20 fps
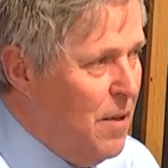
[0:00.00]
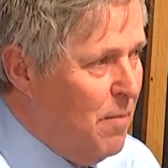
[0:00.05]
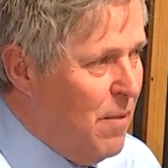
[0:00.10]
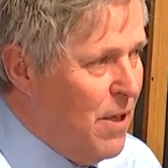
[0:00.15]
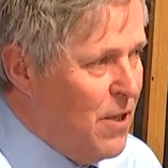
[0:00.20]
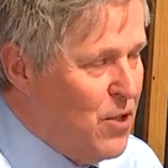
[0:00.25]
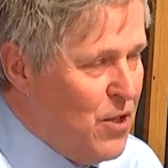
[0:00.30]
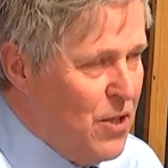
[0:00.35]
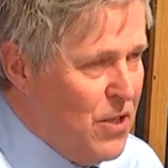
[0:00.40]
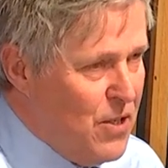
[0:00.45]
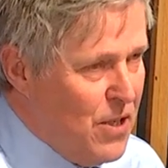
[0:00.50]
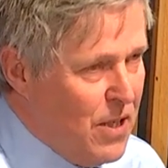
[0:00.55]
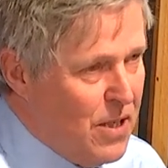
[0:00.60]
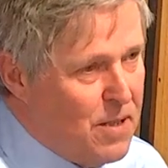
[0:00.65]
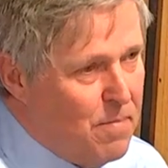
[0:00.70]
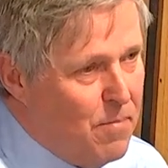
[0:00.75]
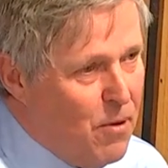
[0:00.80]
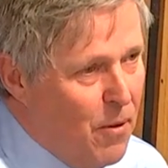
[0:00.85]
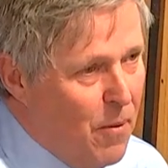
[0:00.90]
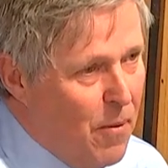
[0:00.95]
Much easier
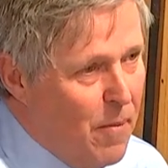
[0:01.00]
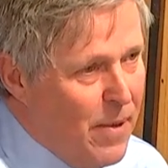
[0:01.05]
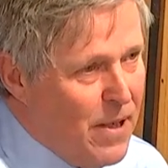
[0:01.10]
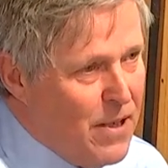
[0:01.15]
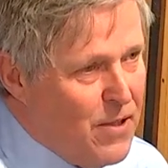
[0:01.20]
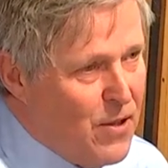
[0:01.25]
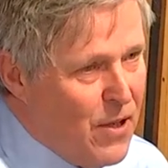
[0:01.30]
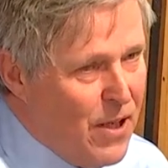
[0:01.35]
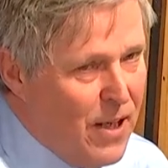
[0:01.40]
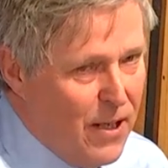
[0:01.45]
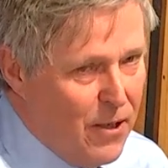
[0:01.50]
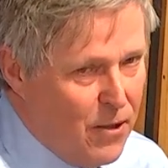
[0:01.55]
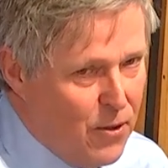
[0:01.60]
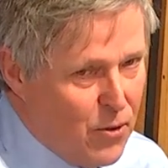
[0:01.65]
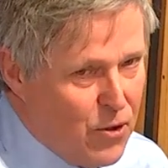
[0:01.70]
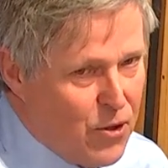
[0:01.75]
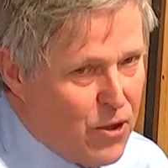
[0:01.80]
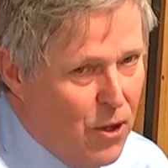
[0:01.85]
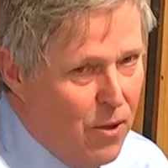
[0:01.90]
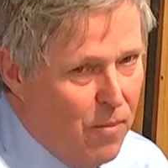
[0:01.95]
to put them into the
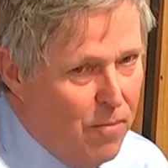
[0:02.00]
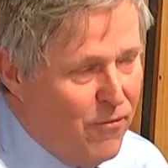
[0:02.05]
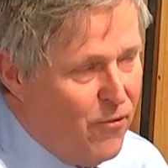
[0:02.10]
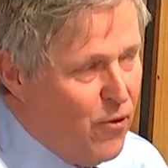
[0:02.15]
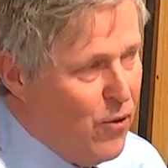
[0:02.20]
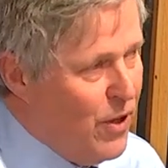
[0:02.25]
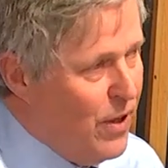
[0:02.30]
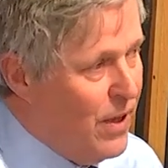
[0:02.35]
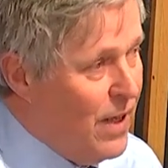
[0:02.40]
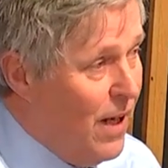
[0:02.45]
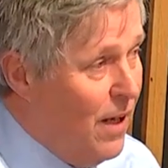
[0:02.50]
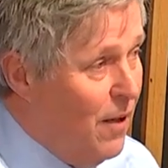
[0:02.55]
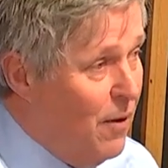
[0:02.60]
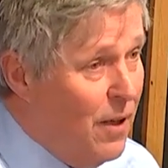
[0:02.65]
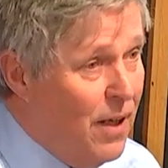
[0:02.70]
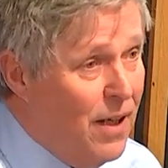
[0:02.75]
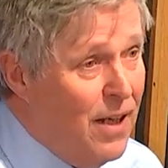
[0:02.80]
local shop before you go.